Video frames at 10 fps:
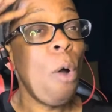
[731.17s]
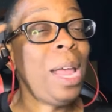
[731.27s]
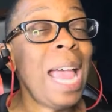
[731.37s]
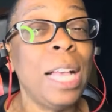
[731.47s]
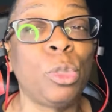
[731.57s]
Oh,
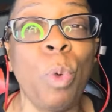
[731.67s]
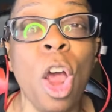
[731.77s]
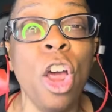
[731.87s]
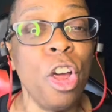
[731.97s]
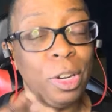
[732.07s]
he has
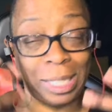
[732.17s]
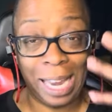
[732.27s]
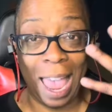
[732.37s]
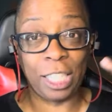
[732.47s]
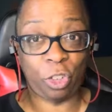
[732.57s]
words.
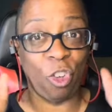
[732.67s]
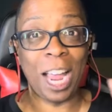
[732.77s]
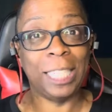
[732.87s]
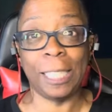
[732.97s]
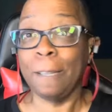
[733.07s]
He has
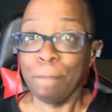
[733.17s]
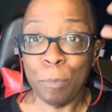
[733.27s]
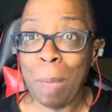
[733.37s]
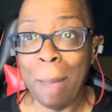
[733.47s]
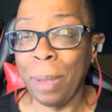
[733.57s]
phrases.
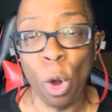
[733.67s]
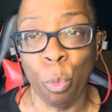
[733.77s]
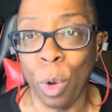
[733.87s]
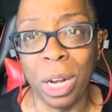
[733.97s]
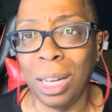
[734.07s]
Might be a
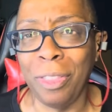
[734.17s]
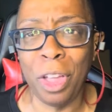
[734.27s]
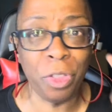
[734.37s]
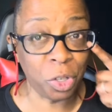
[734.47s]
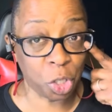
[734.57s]
riddle in
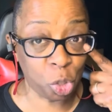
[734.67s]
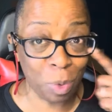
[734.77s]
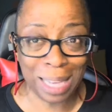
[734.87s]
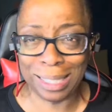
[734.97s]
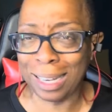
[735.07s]
there. There's a
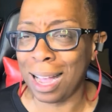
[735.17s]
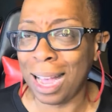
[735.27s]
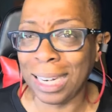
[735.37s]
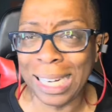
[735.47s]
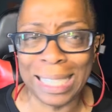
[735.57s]
swastika
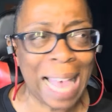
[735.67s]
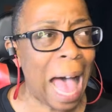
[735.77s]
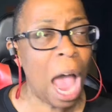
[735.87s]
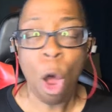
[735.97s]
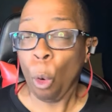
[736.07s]
under his
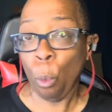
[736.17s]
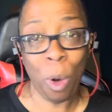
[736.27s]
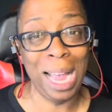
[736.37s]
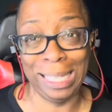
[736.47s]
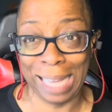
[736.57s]
eye.
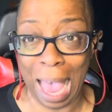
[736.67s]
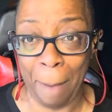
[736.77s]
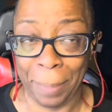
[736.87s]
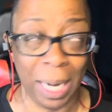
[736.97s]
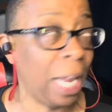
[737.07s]
What is
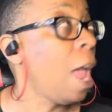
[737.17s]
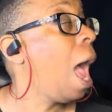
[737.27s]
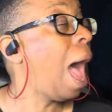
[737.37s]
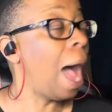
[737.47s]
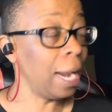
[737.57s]
happening?
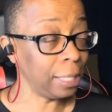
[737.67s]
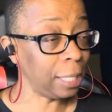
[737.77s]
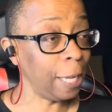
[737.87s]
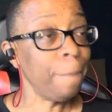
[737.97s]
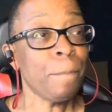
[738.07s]

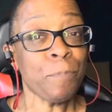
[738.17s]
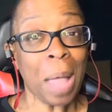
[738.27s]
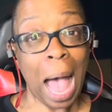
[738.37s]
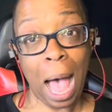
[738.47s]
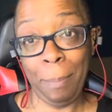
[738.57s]
Honestly,
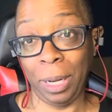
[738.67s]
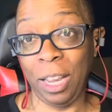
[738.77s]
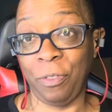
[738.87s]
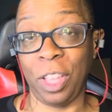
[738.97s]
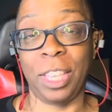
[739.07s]
I
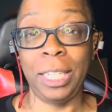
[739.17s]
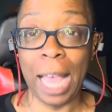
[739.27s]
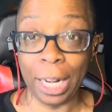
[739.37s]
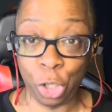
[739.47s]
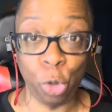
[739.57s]
believe that the
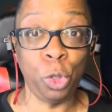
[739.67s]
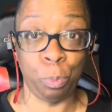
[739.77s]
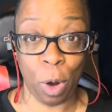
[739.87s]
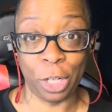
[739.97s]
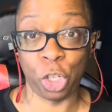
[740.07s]
tattoos
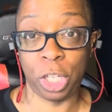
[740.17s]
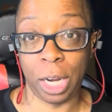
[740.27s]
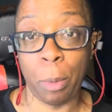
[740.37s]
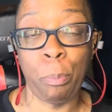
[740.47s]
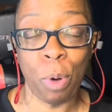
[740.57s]

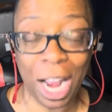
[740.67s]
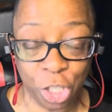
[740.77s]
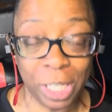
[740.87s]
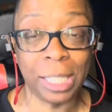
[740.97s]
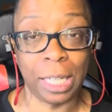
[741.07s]

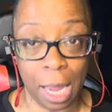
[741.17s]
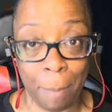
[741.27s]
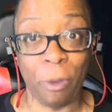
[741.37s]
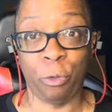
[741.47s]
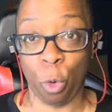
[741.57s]
prejudiced
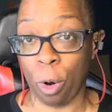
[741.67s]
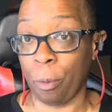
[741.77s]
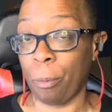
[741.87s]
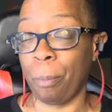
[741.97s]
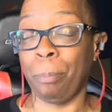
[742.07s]
him
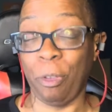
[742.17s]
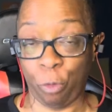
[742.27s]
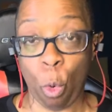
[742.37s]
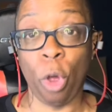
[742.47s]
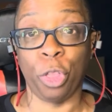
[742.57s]
before
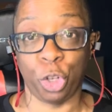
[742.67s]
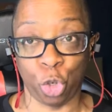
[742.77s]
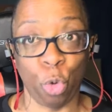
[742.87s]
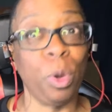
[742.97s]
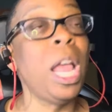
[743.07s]
the
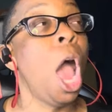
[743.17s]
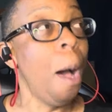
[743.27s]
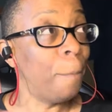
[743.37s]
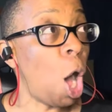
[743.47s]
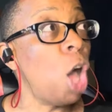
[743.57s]
jury,
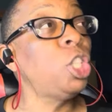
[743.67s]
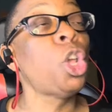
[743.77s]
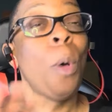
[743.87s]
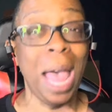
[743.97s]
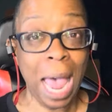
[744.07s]
but
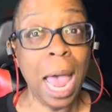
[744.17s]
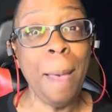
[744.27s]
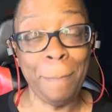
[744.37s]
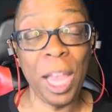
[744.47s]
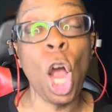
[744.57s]
also
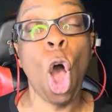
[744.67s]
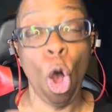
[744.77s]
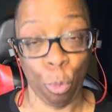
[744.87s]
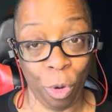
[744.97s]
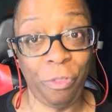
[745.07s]
him being a
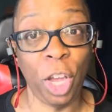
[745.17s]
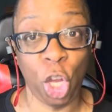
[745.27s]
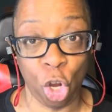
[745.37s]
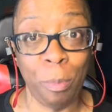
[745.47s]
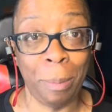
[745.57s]
horrific
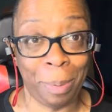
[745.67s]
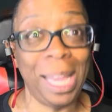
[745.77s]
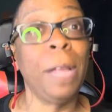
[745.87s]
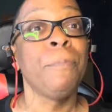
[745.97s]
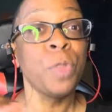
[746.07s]
human
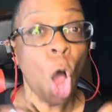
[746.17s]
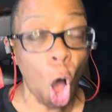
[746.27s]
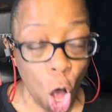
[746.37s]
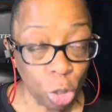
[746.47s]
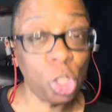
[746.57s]
being
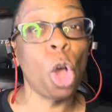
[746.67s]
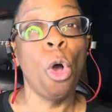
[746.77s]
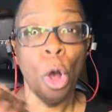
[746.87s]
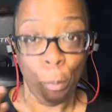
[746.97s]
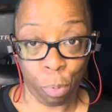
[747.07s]

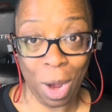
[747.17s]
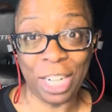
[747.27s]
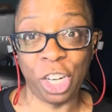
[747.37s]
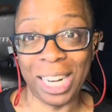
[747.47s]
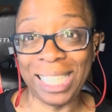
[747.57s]
also
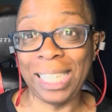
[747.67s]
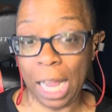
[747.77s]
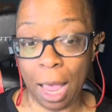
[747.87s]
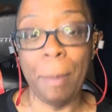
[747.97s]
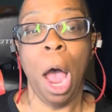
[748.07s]
prejudiced
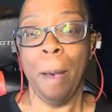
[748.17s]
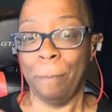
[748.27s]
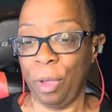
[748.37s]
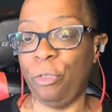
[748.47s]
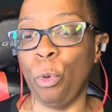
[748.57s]
him
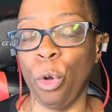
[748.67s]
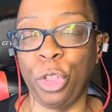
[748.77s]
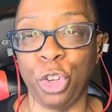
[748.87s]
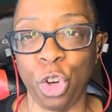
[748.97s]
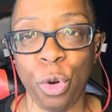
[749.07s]
before
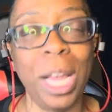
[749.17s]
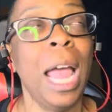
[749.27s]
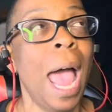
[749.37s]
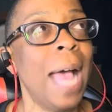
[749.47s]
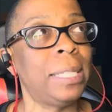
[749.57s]
the jury.
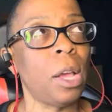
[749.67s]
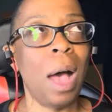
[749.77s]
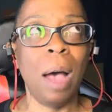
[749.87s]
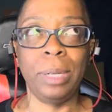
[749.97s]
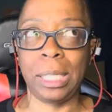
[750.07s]
And so
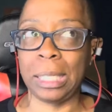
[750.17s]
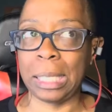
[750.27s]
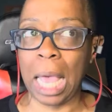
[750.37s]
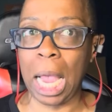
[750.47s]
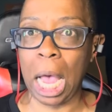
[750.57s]
I was just
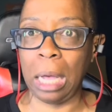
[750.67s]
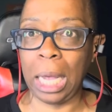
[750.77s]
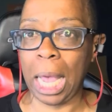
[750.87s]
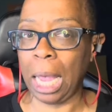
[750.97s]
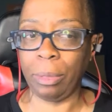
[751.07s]
like,
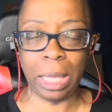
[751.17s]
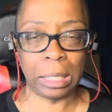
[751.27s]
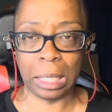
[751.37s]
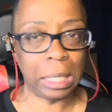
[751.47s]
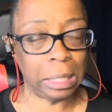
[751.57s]
okay,
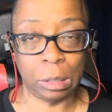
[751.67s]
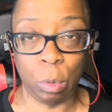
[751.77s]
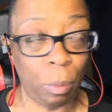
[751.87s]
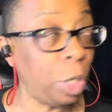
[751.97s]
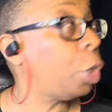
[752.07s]
this is
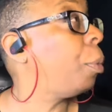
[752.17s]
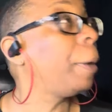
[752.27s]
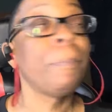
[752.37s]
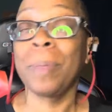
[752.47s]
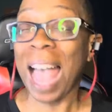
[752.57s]
what we're
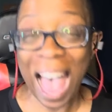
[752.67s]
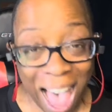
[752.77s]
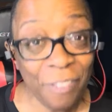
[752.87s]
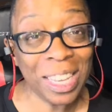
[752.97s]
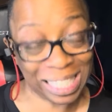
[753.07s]
doing.
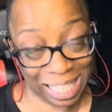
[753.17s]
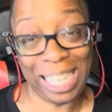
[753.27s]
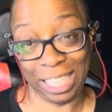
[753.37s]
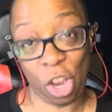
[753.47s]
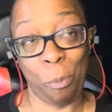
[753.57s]
Obviously,
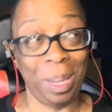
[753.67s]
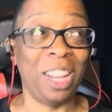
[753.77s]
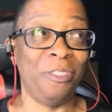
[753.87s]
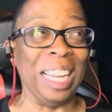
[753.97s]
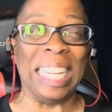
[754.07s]
he's going to be
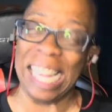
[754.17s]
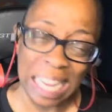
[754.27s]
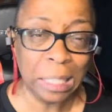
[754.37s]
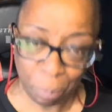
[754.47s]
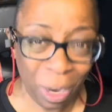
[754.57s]
convicted.
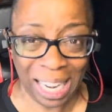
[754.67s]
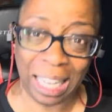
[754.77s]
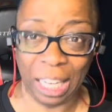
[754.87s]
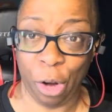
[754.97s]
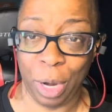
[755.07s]
It's pretty
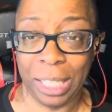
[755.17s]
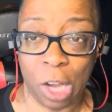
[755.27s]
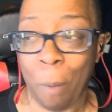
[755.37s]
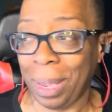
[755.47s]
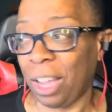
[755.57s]
clear he's
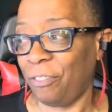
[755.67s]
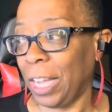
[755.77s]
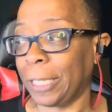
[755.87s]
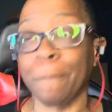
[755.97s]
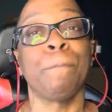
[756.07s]
going to be
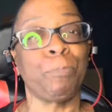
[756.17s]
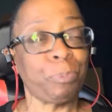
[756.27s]
convicted.